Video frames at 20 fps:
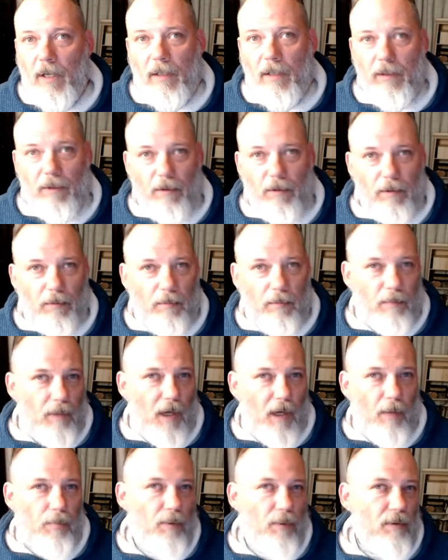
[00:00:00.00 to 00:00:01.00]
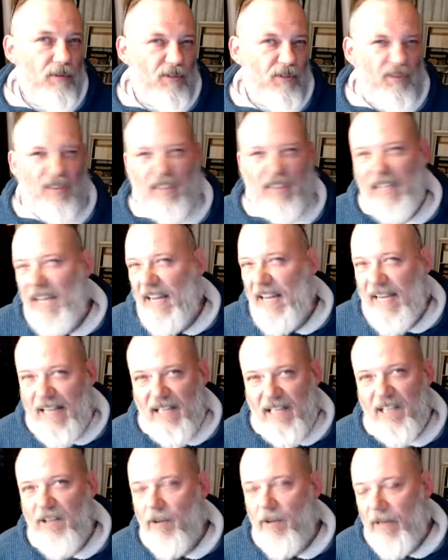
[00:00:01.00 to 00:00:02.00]
you're upwards to
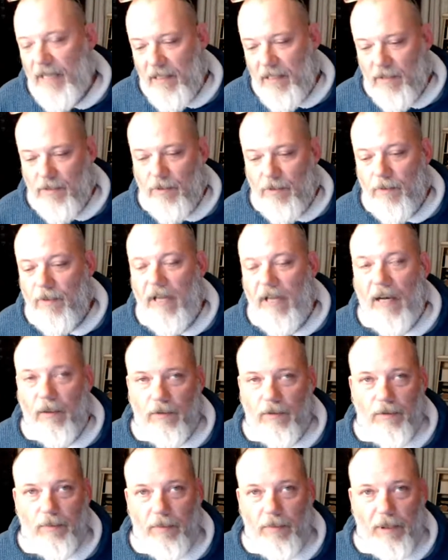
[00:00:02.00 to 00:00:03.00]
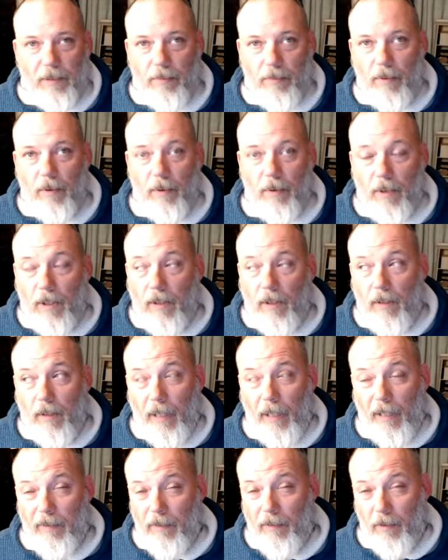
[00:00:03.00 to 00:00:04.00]
80 or 82,000 people.
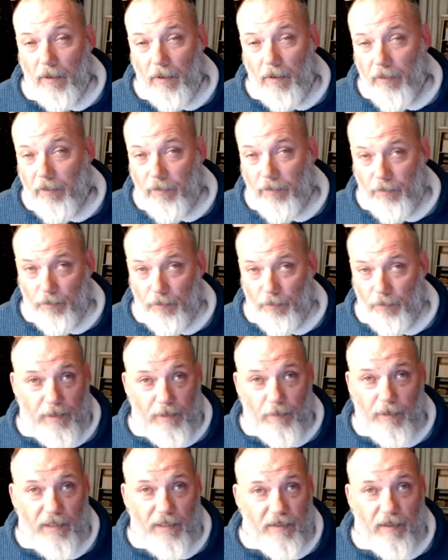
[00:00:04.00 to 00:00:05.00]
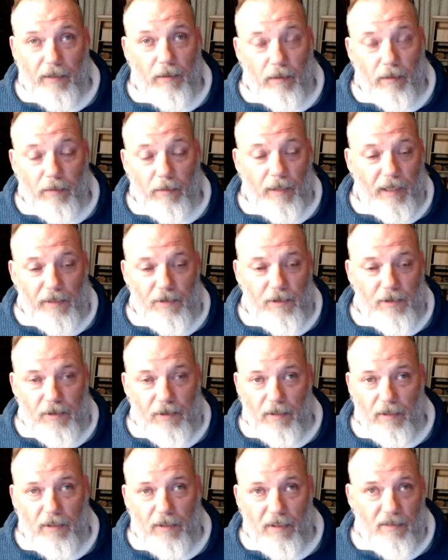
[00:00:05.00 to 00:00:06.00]
And there are 3 retail
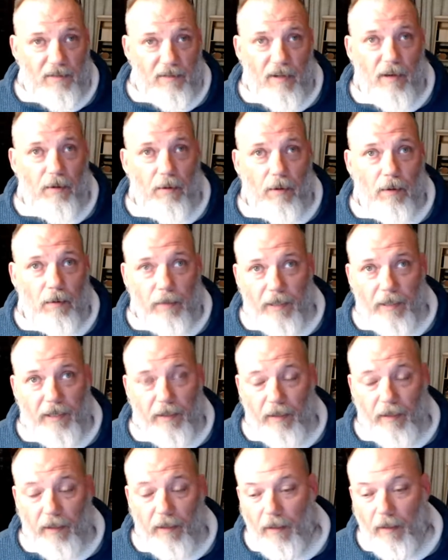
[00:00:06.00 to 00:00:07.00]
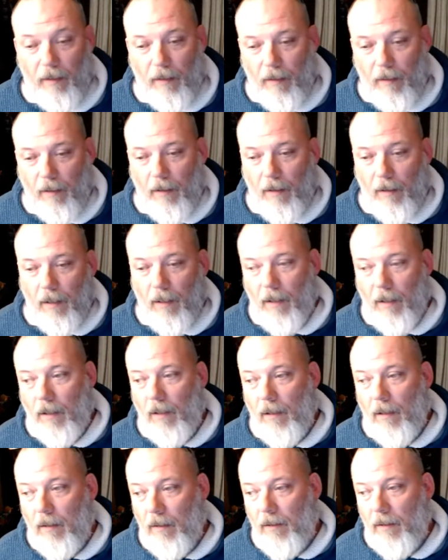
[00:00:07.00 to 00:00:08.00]
locations in this town already.
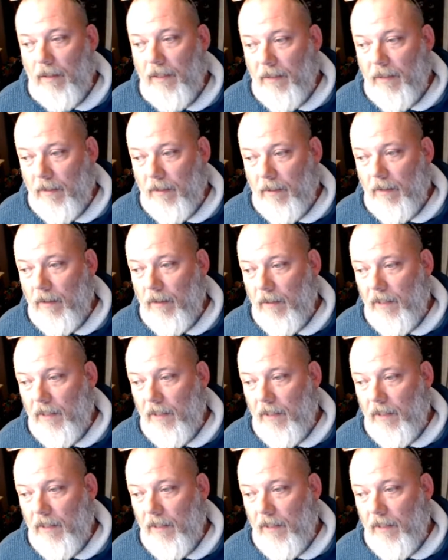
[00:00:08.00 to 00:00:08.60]
And